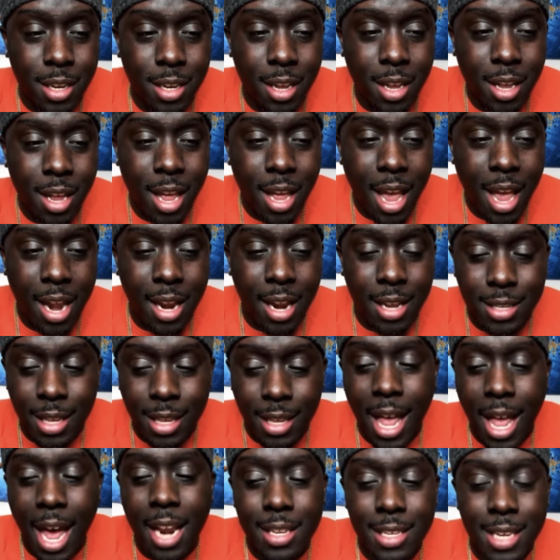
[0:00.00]
and there's a
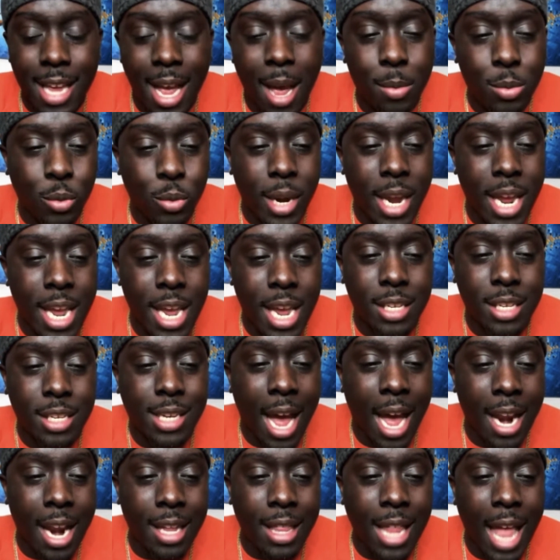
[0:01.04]
lot of times where he's kind
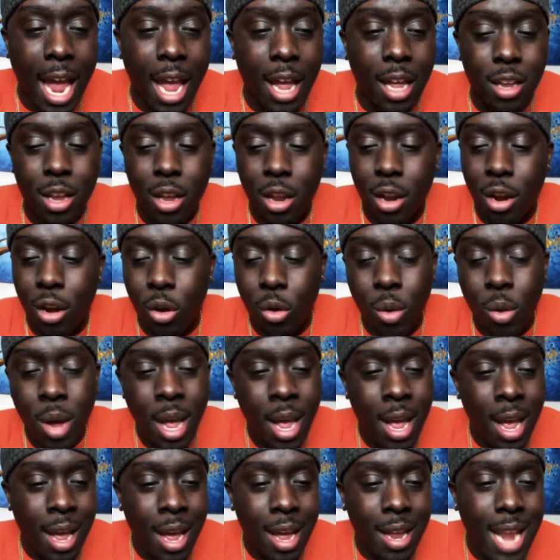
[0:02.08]
of like,
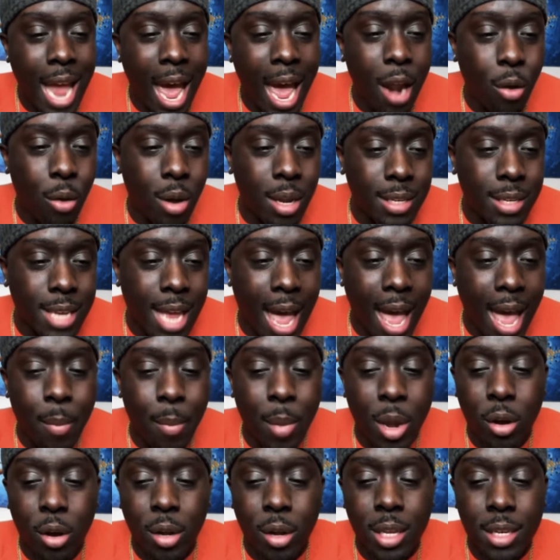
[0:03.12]
not on time and
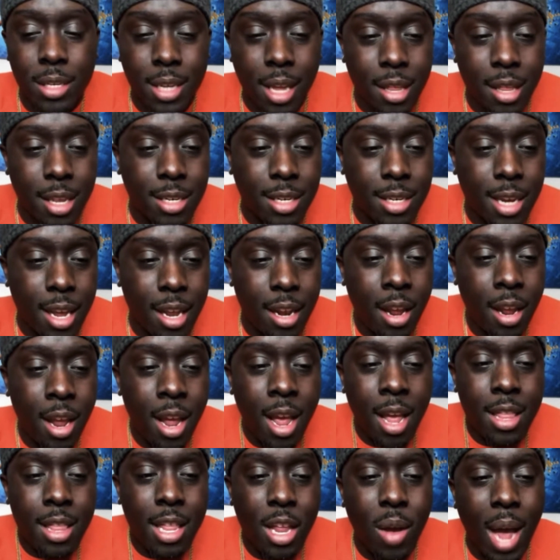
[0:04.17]
all this other shit,
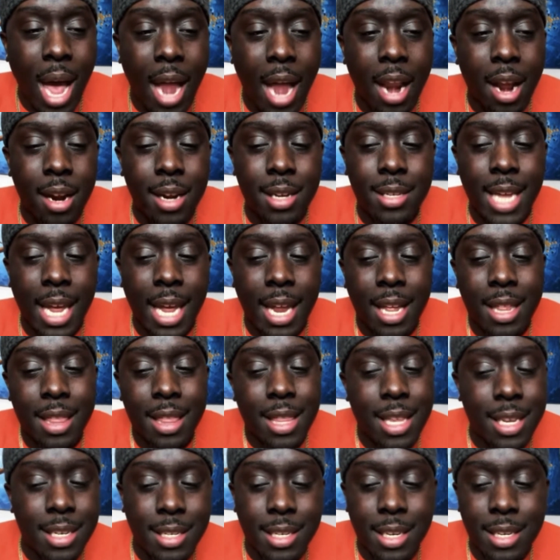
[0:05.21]
then you got to understand that
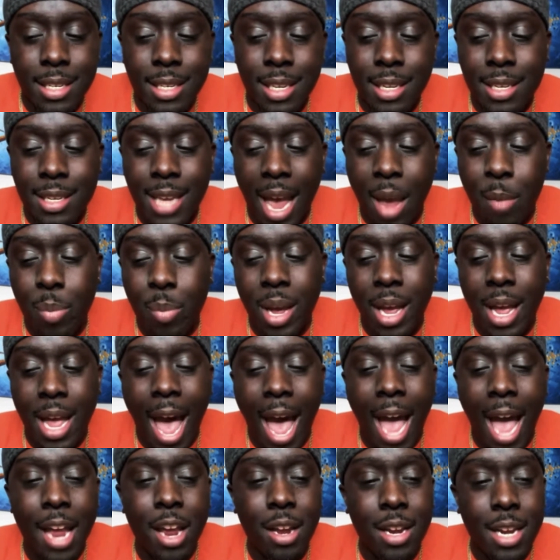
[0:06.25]
this is the type of guy
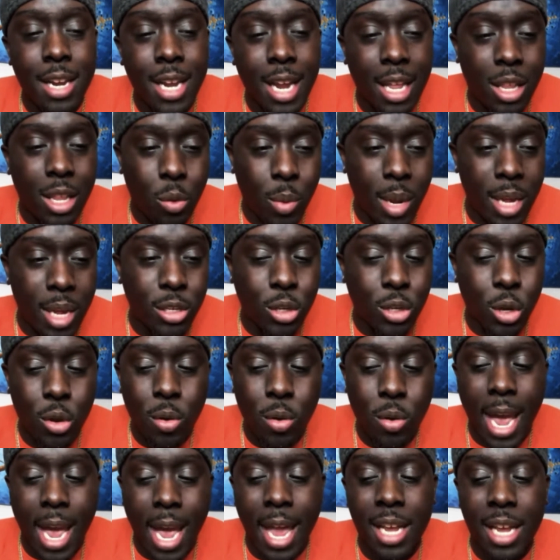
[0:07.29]
you're dealing with. So you
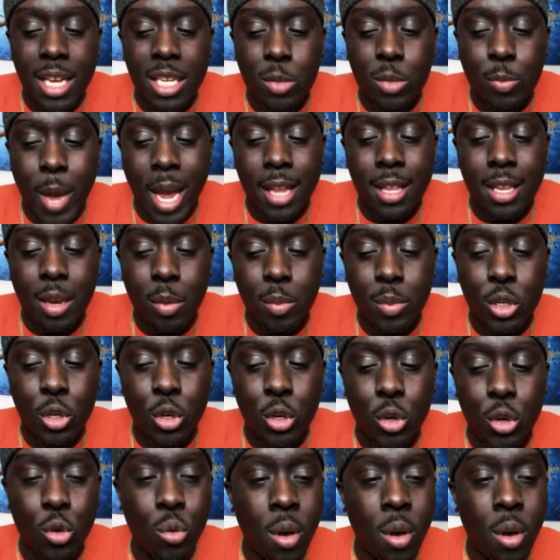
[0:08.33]
can't expect him to